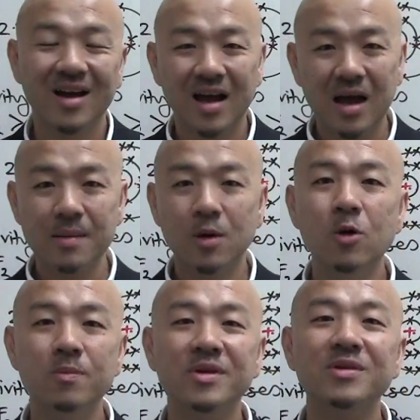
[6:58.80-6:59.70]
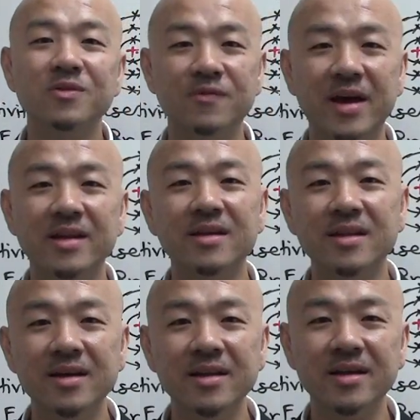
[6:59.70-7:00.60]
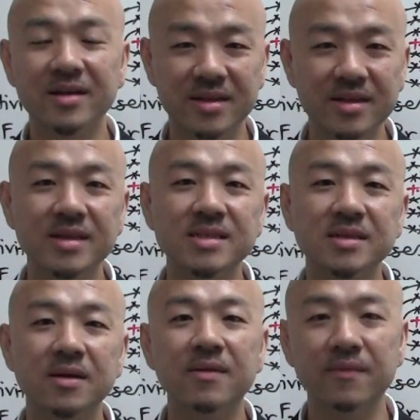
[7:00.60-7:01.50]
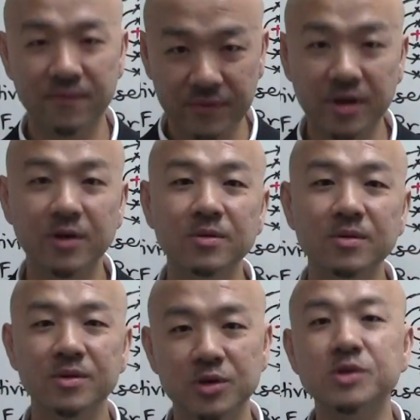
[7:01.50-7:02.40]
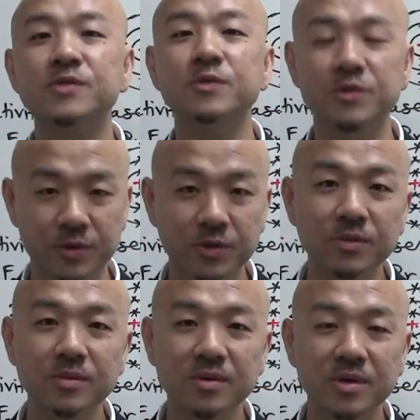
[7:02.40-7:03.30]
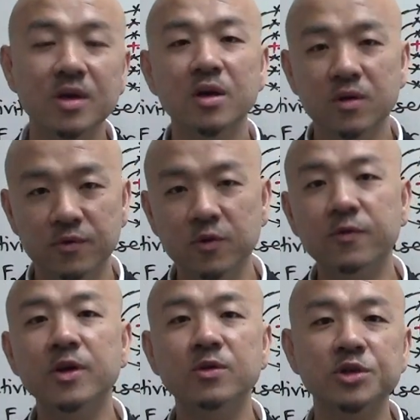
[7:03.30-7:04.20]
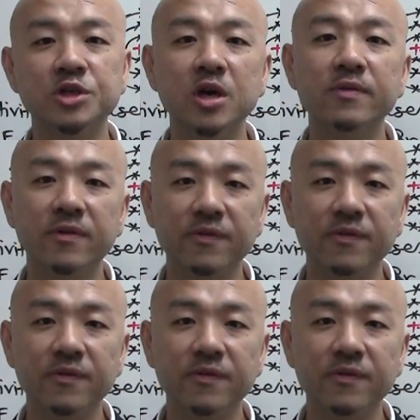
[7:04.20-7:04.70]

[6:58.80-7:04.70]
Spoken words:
I hope you find the learning in this video useful to you. Feel free to share with your